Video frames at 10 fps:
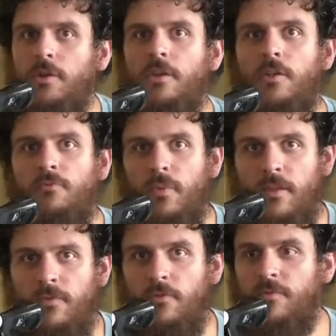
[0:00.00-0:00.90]
and you
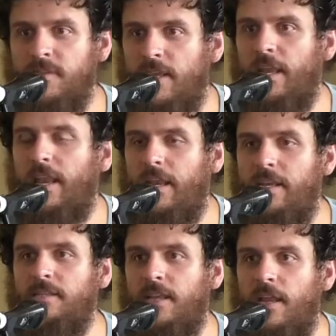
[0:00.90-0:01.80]
if you've seen kind of
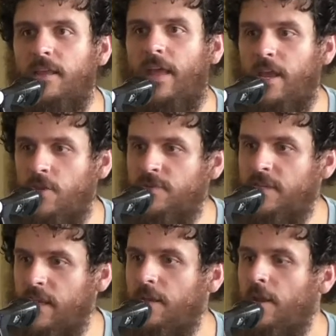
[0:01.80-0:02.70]
any study of that, you've
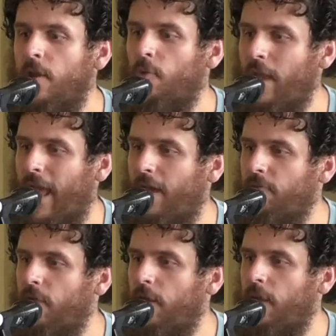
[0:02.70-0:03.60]
seen we have